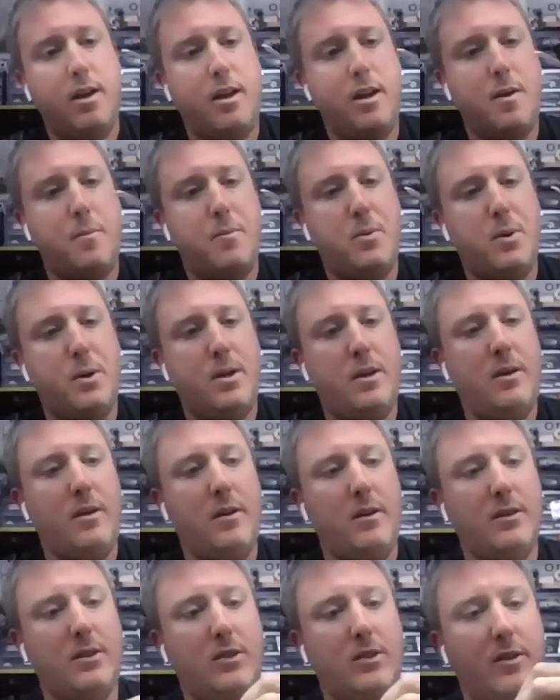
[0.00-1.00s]
And I put it
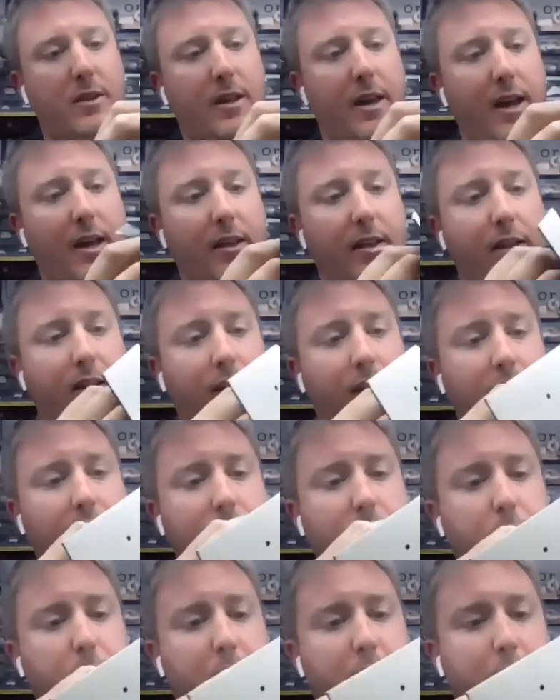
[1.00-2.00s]
so the LED
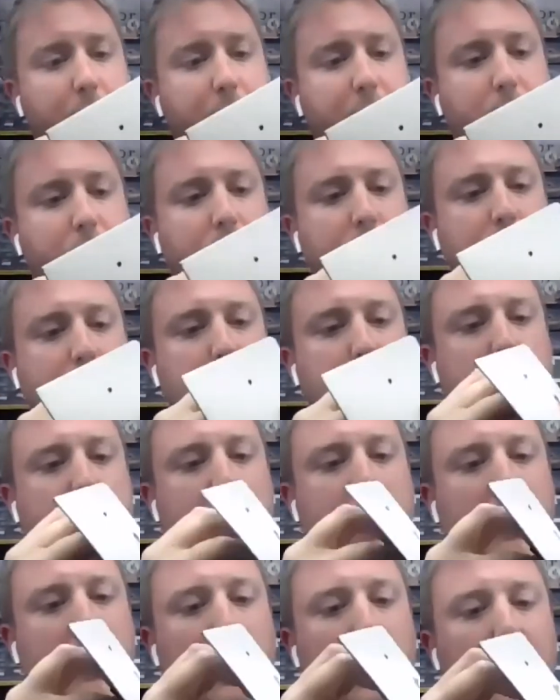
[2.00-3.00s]
is popping right through
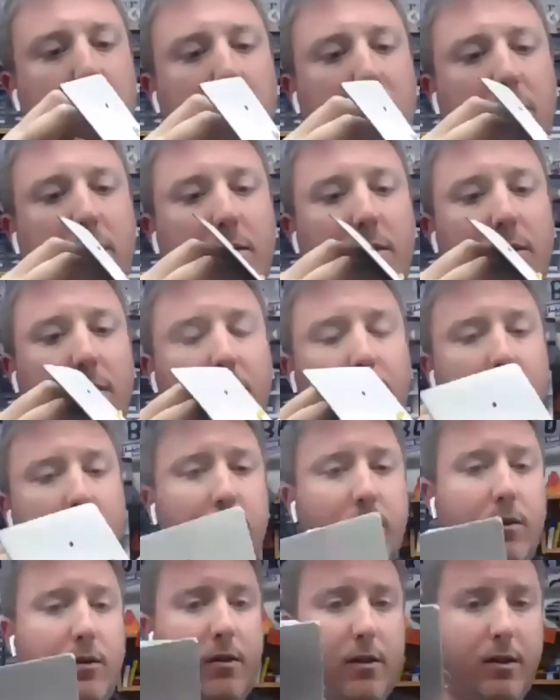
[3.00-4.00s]
that hole
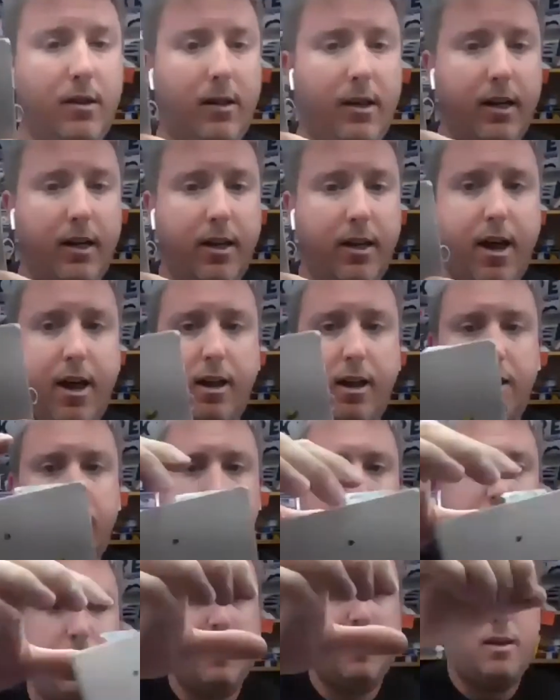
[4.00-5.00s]
like that.
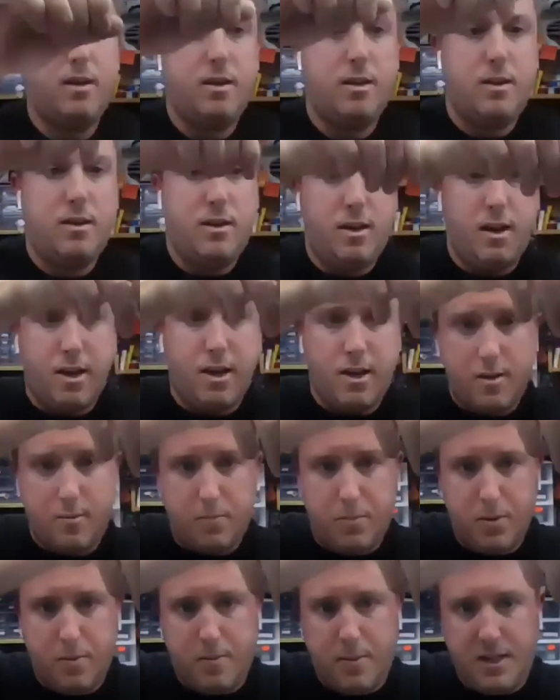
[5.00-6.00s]
And
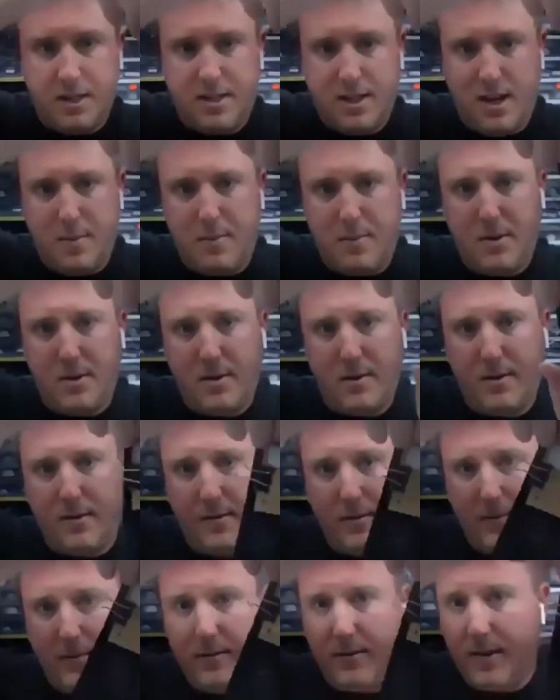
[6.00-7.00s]
then put my tape.
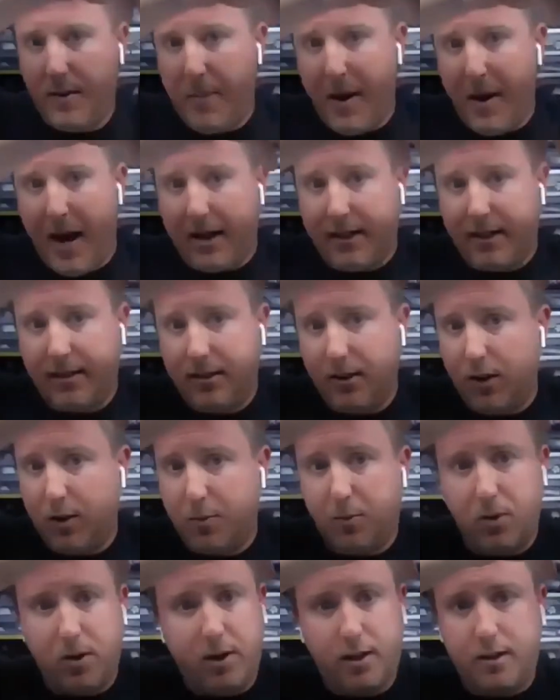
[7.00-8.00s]
The back doesn't
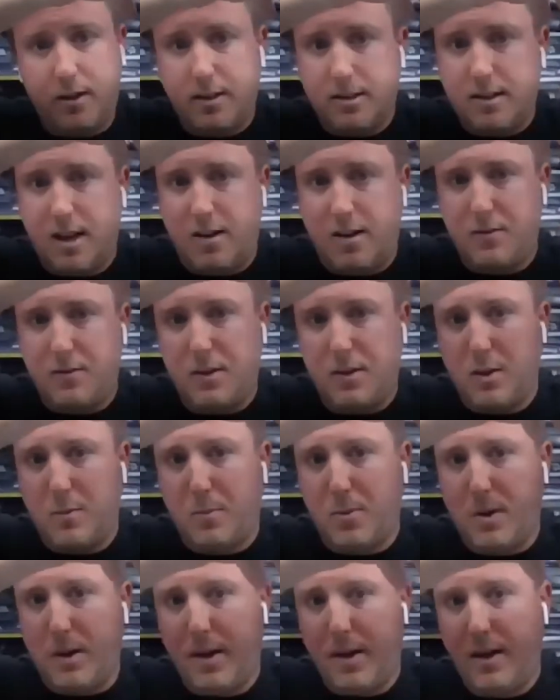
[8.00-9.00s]
look pretty, it doesn't have to
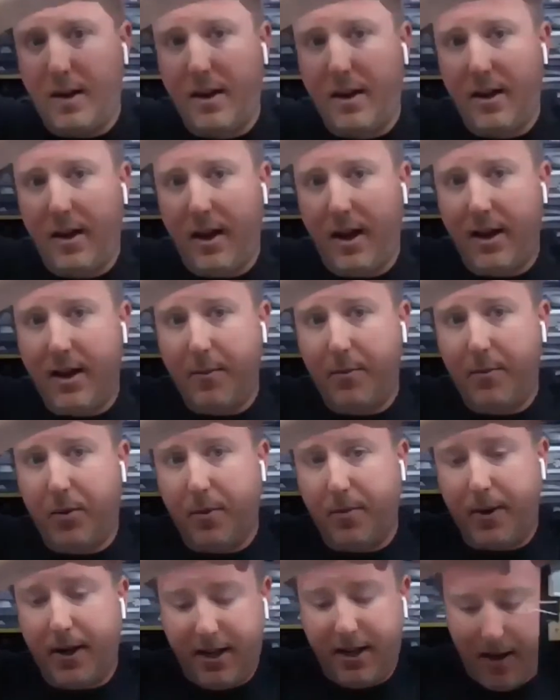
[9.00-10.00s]
look pretty. And then
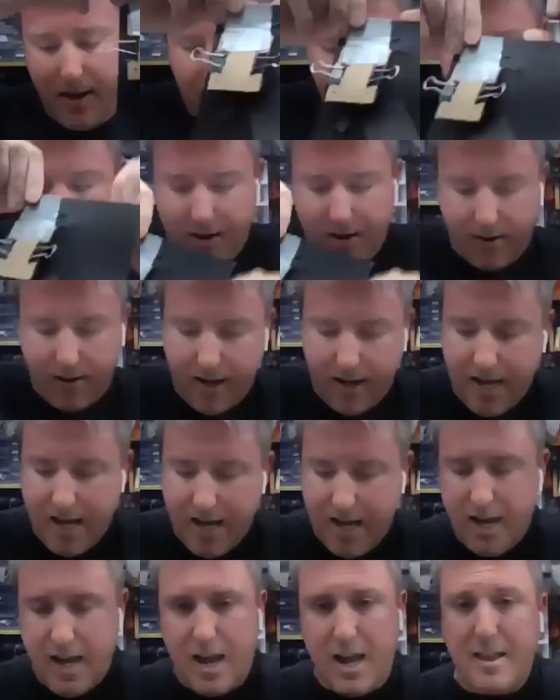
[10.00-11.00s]
put my tape down.
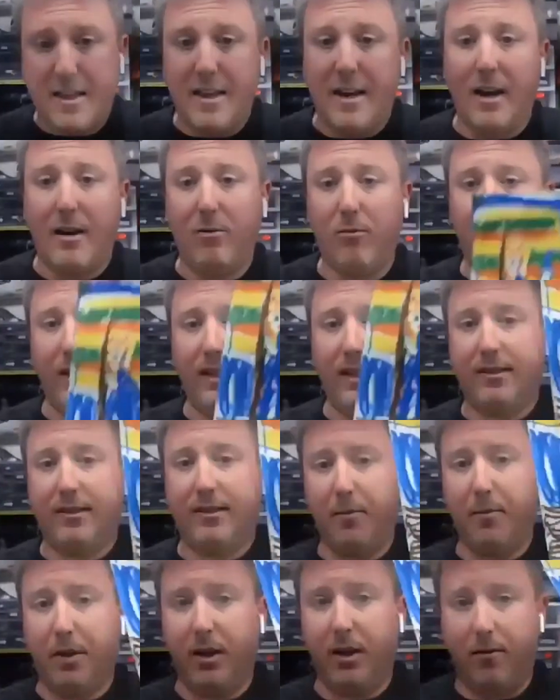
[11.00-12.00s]
And then I
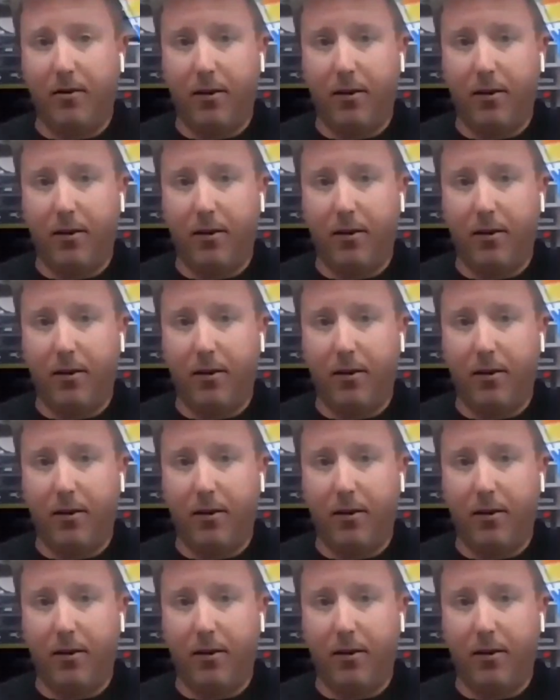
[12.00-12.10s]
reassembled